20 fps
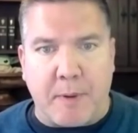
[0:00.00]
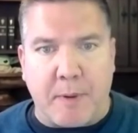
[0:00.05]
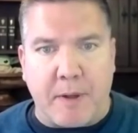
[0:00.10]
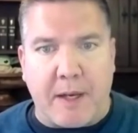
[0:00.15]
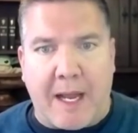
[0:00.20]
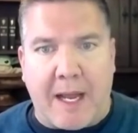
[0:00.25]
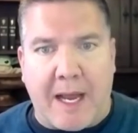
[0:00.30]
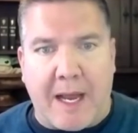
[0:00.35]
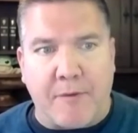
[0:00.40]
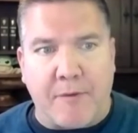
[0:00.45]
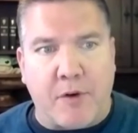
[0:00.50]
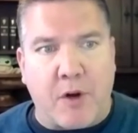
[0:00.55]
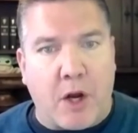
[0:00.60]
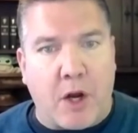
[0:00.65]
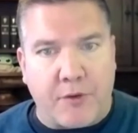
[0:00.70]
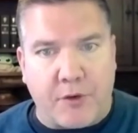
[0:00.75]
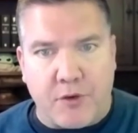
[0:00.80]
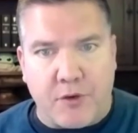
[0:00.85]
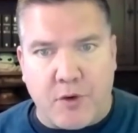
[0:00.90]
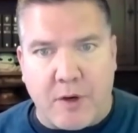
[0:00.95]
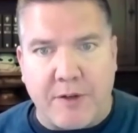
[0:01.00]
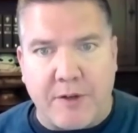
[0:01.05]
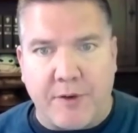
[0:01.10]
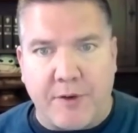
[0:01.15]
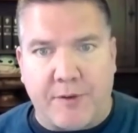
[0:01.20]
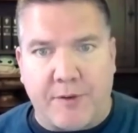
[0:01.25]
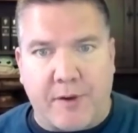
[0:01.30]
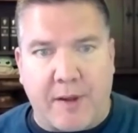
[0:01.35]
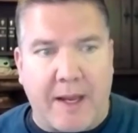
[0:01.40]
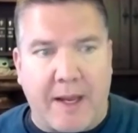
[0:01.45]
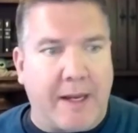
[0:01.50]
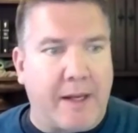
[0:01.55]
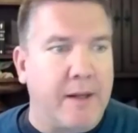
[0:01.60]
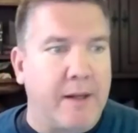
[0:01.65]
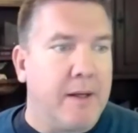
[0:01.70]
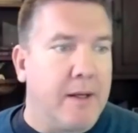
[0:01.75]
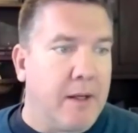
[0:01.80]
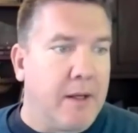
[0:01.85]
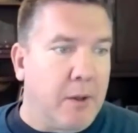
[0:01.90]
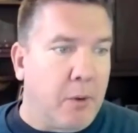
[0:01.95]
but have concentrations like
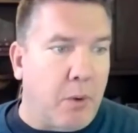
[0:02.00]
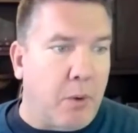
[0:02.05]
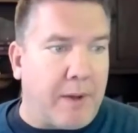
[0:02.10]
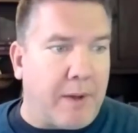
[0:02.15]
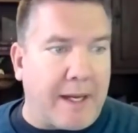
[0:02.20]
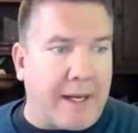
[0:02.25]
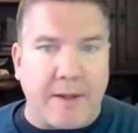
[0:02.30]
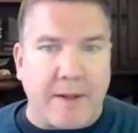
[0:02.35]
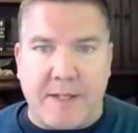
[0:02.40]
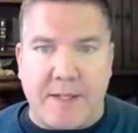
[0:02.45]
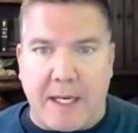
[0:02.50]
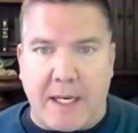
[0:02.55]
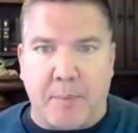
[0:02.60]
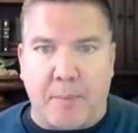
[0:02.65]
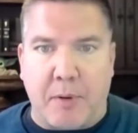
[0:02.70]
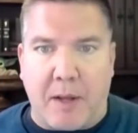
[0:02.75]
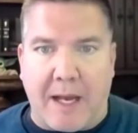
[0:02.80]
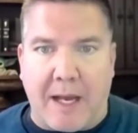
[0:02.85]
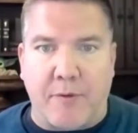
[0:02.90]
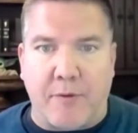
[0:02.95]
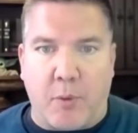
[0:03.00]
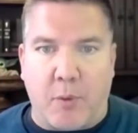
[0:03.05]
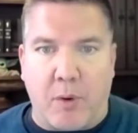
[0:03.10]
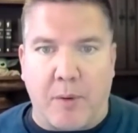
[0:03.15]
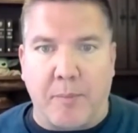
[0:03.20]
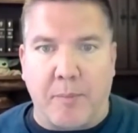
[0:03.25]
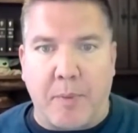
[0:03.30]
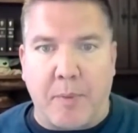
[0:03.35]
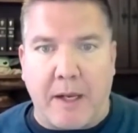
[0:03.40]
well, like the data platform.